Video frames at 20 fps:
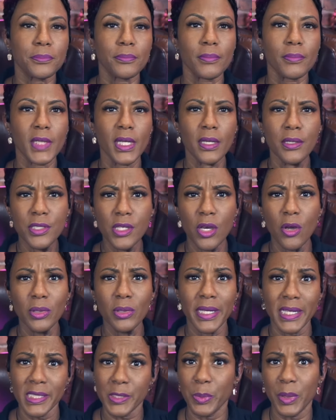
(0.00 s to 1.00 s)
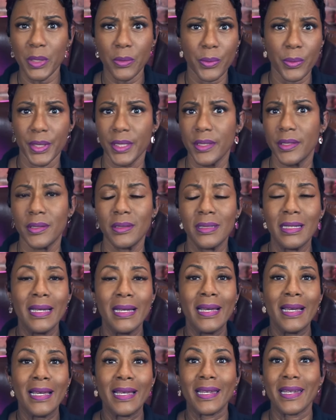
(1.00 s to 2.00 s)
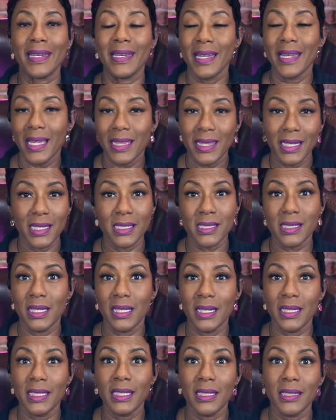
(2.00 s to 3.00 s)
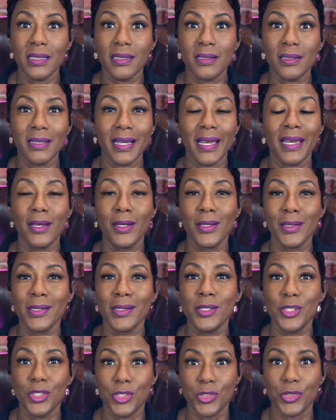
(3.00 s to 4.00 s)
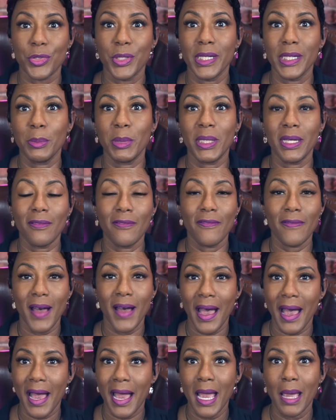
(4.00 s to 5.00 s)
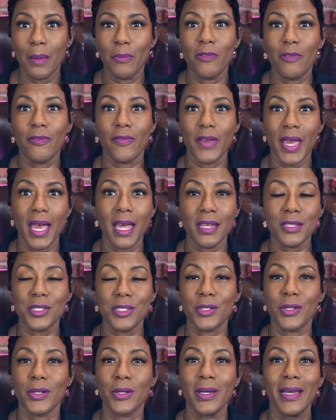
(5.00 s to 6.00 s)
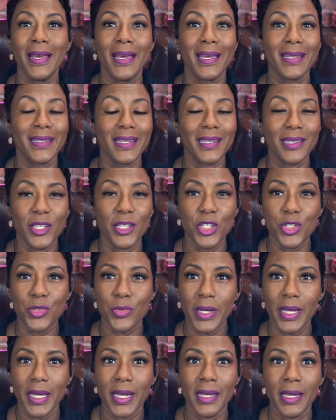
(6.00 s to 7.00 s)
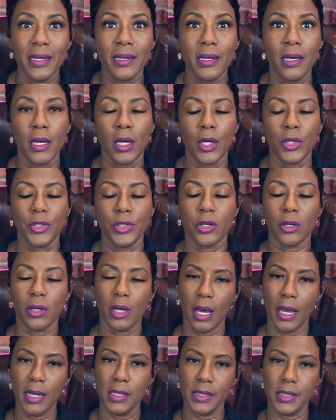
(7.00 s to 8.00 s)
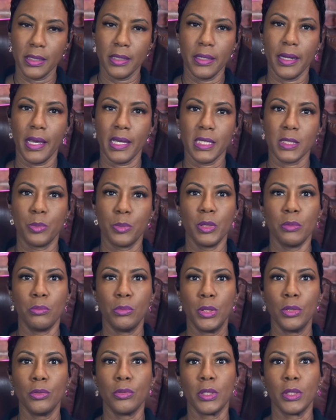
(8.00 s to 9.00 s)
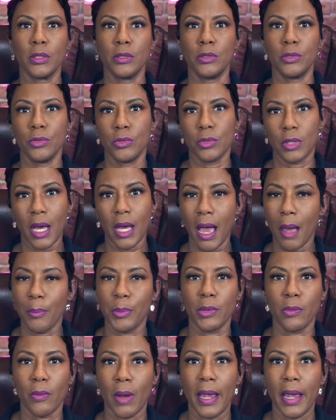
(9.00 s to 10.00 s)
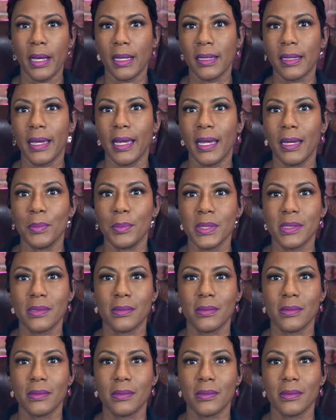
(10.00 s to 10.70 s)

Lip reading: So let's be real. Nothing is going to kill a good streaming vibe faster than the dreaded, your content has been muted due to copyright claims.